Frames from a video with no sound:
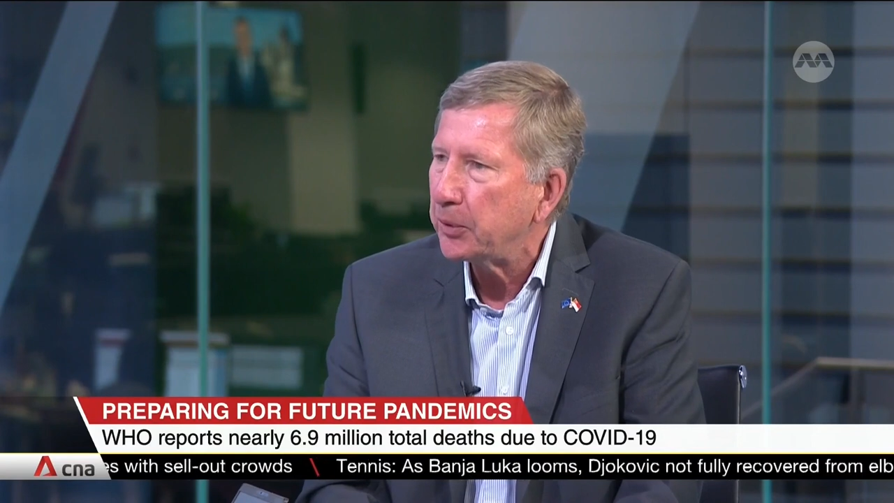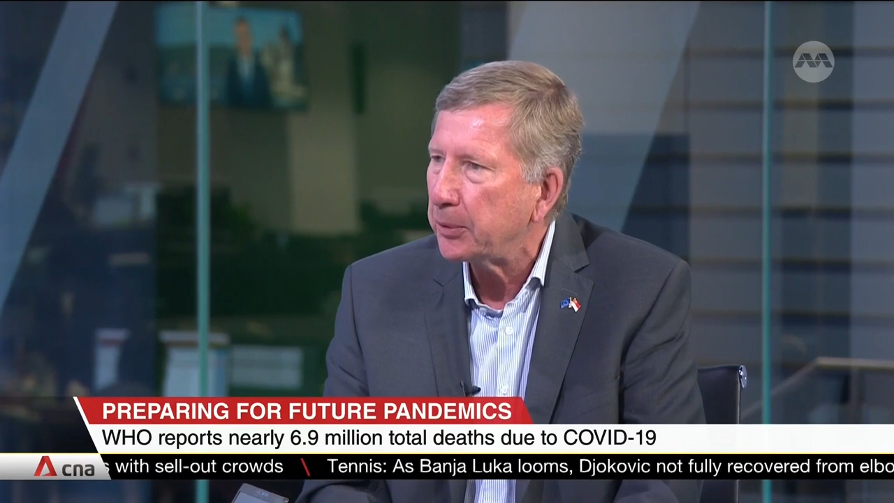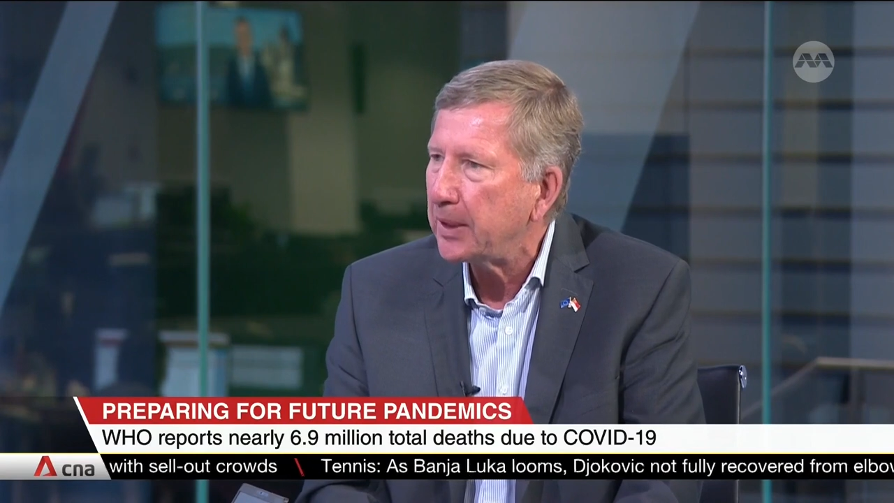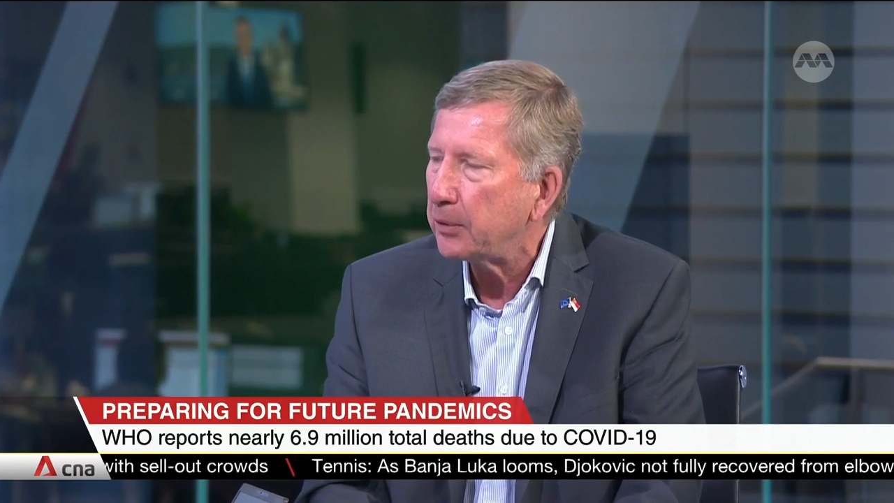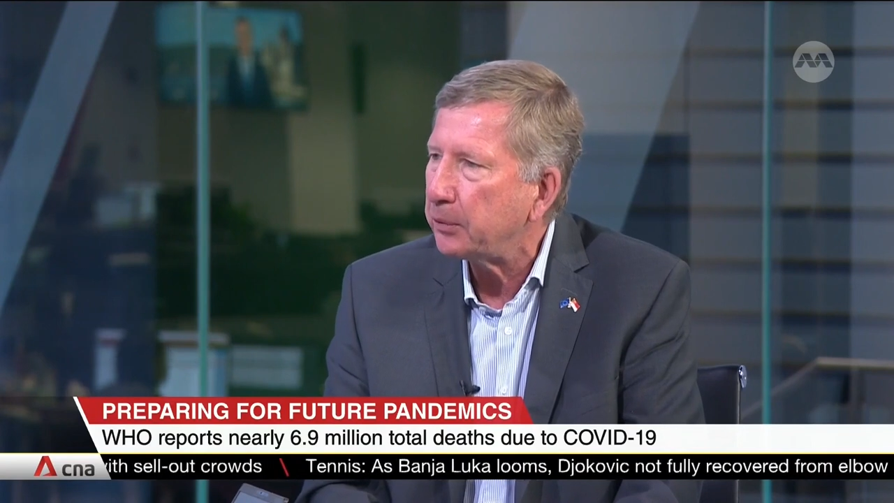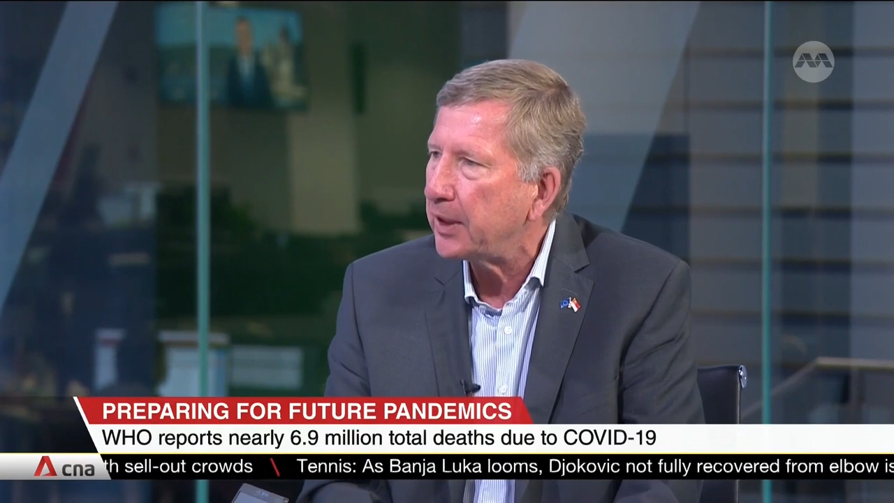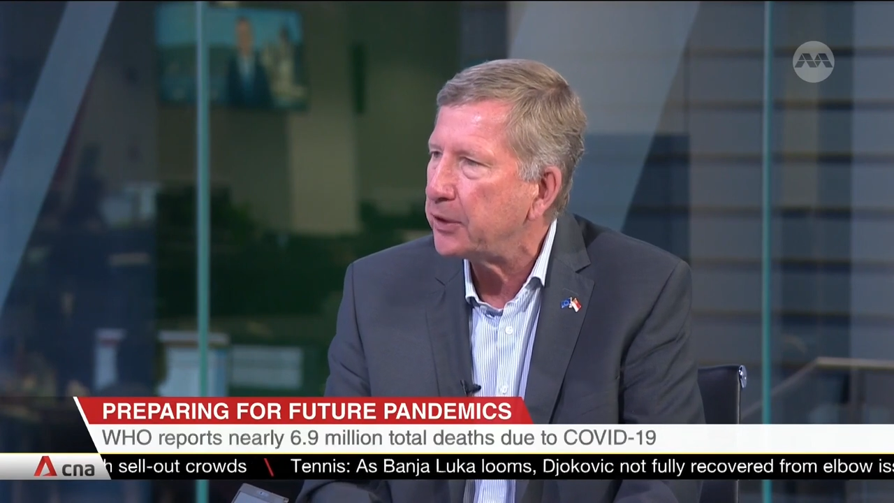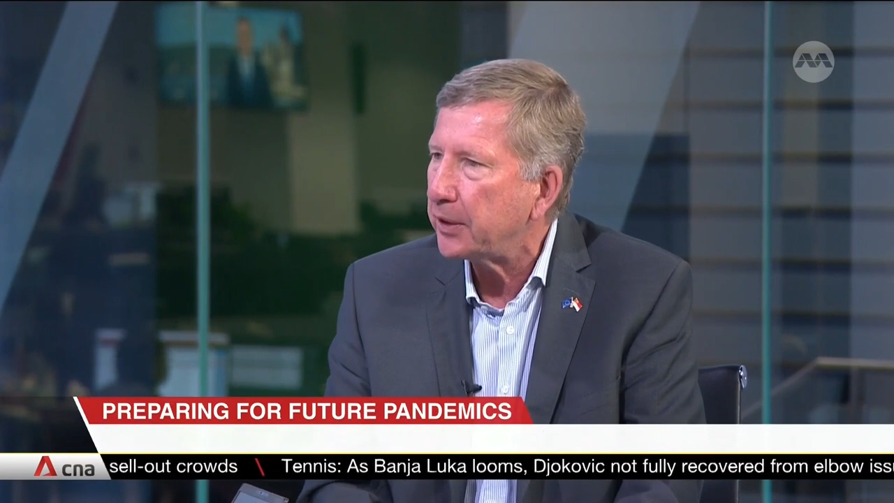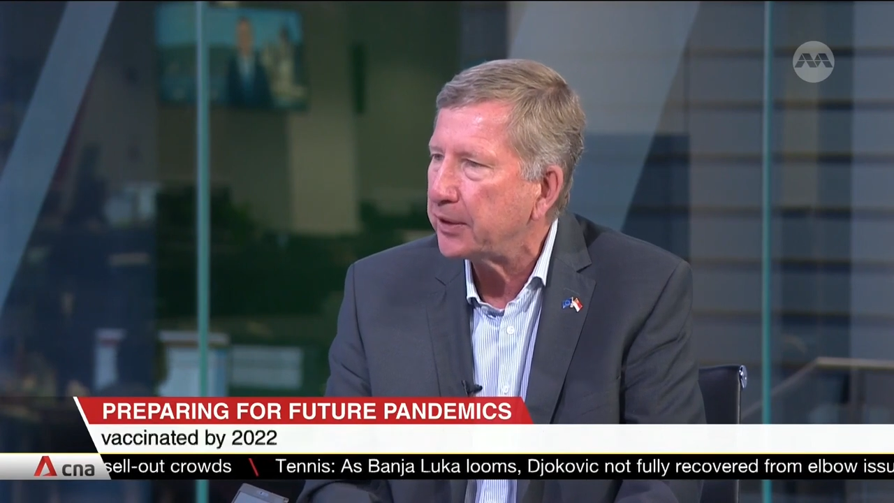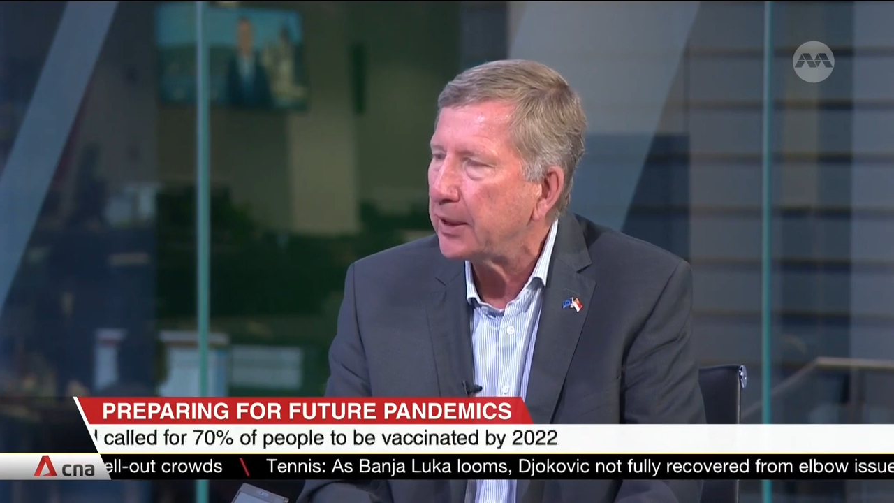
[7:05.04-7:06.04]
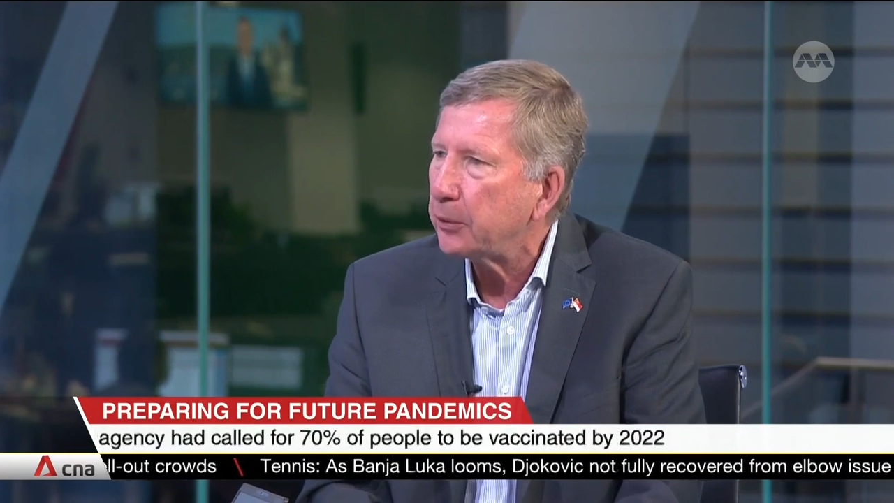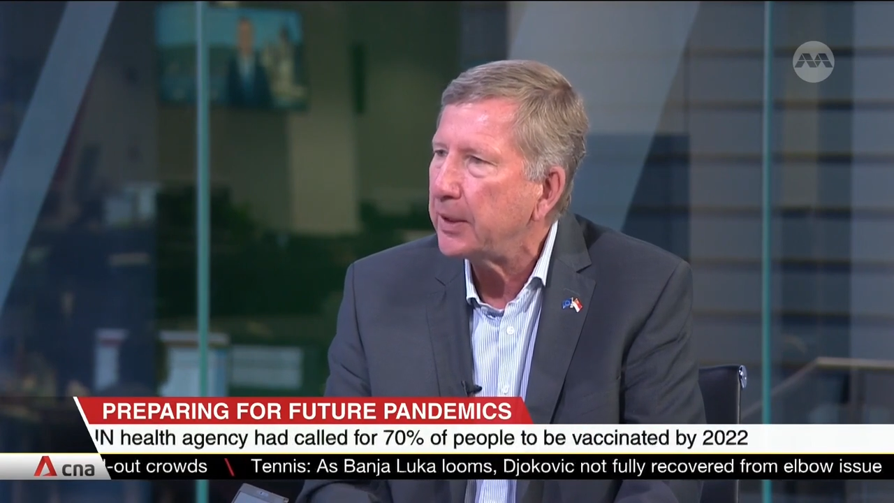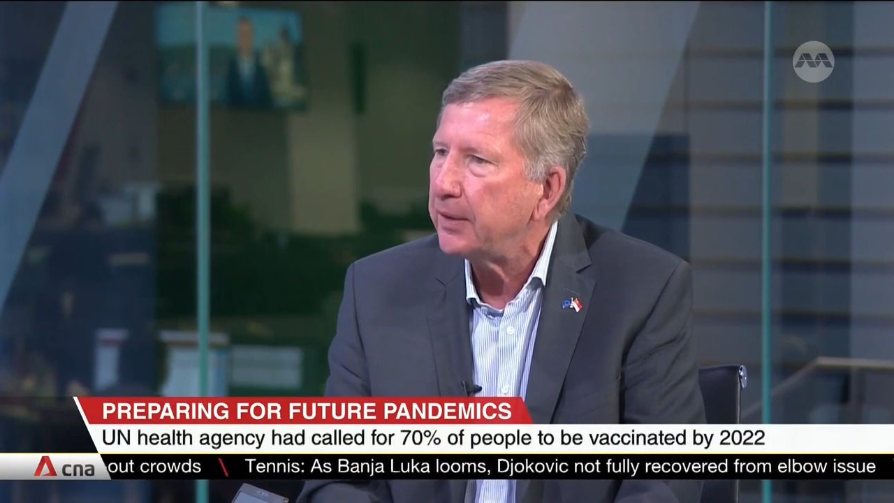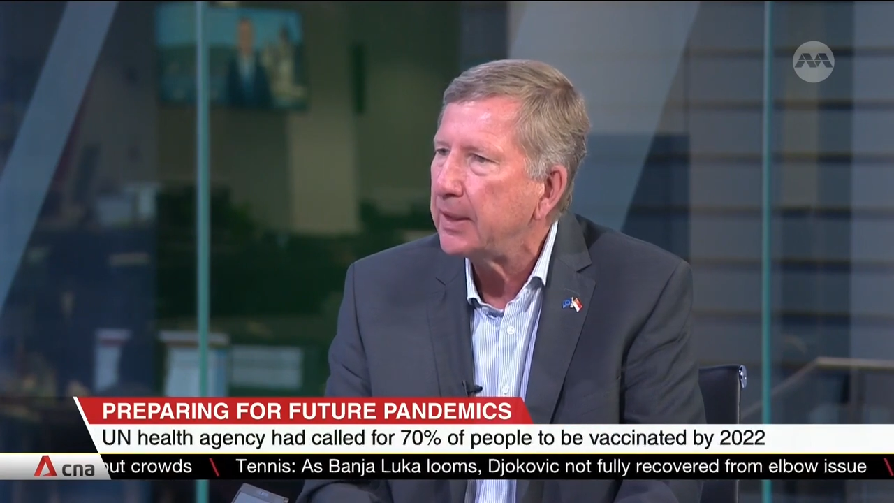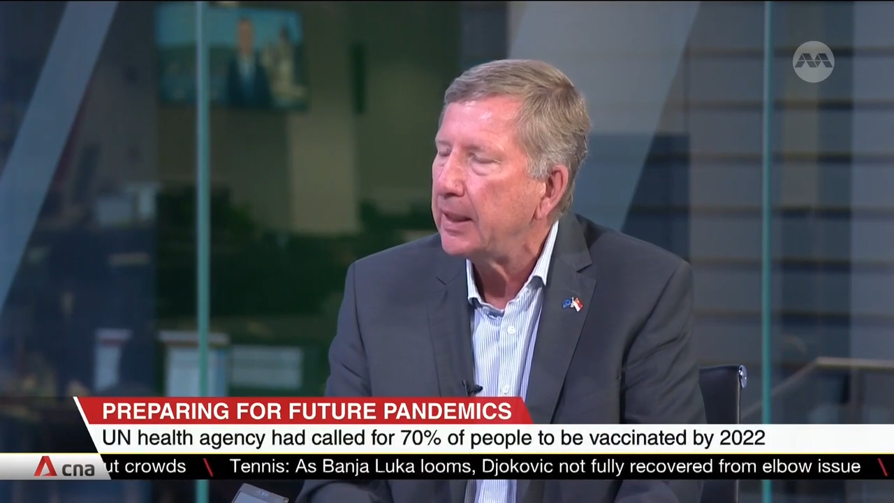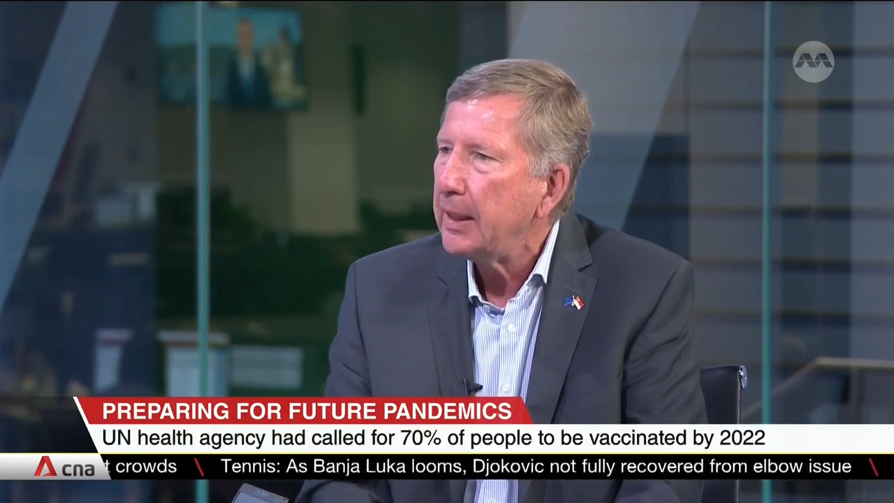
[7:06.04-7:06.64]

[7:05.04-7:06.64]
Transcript: with the rest of the Asian countries.